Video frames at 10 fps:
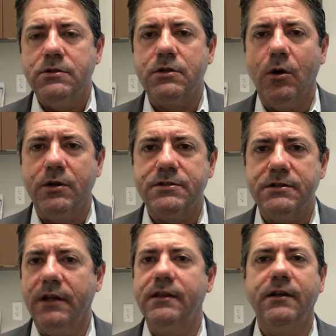So it's
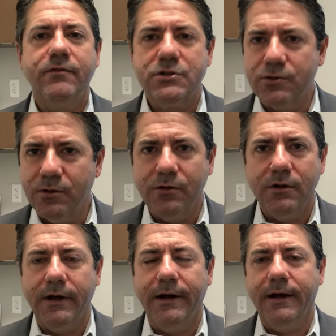nothing
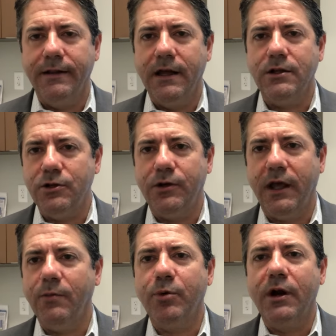visual uh, that you
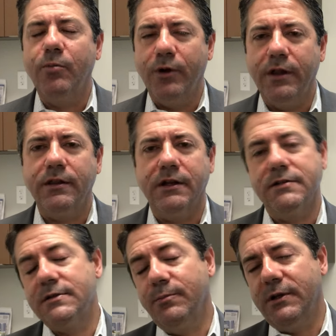can't put up with, and
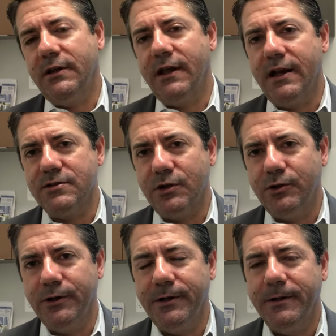it's something that is a
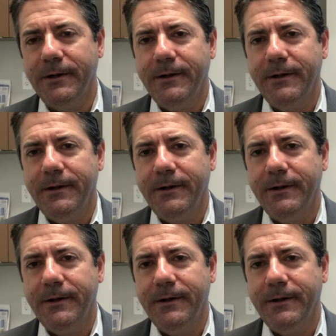good